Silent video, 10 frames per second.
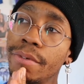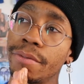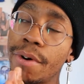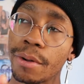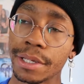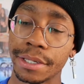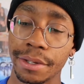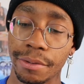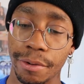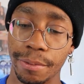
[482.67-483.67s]
vocalists in
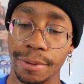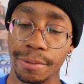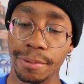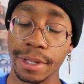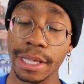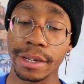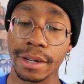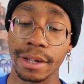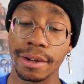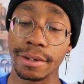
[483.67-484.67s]
the group who really
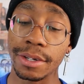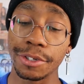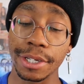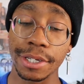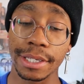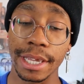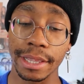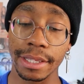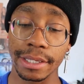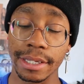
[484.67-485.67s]
usually just
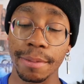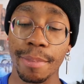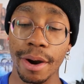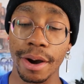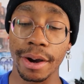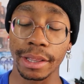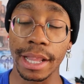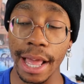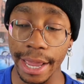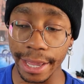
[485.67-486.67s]
get the subpar
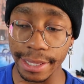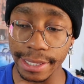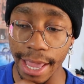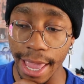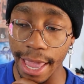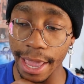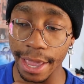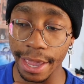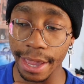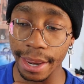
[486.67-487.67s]
lines
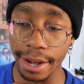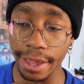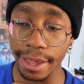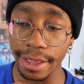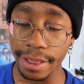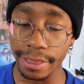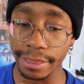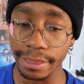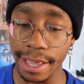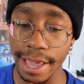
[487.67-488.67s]
and
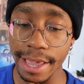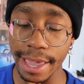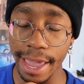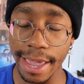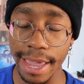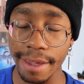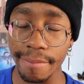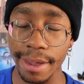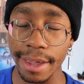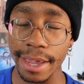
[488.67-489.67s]
they came
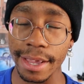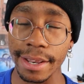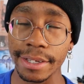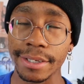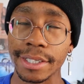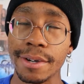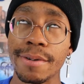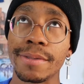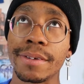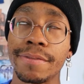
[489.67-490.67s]
and
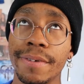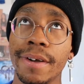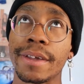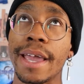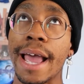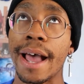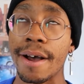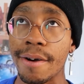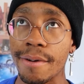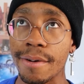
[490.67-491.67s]
showed the fuck
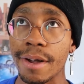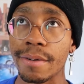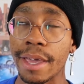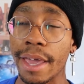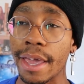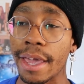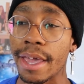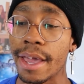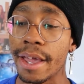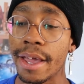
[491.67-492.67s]
out, okay?